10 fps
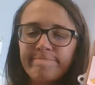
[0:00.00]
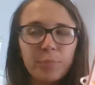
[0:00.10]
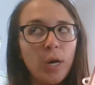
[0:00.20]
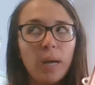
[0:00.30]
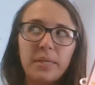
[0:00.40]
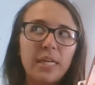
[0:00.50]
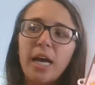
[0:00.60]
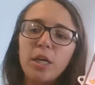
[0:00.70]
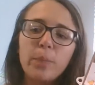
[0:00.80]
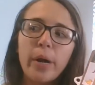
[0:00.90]
Probably
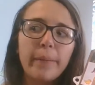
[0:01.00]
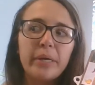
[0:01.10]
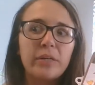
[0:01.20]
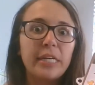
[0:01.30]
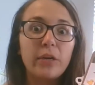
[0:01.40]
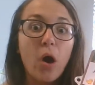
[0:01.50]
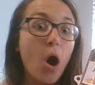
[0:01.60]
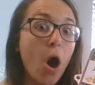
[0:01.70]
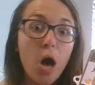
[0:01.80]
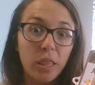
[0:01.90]
not. You probably don't need
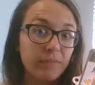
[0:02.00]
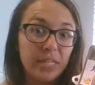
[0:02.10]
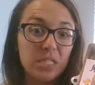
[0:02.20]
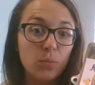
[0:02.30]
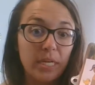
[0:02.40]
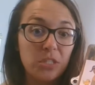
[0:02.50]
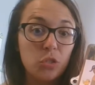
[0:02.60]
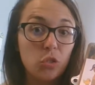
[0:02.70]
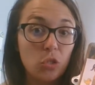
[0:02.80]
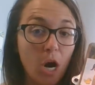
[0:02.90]
all of this when it's
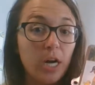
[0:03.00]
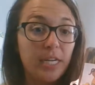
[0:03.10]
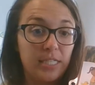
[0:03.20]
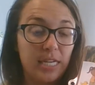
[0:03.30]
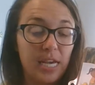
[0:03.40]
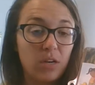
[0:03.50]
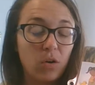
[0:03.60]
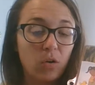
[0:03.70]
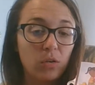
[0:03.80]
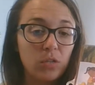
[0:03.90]
starting to get
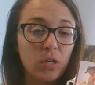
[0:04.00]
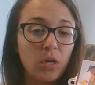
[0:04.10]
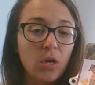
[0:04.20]
cold.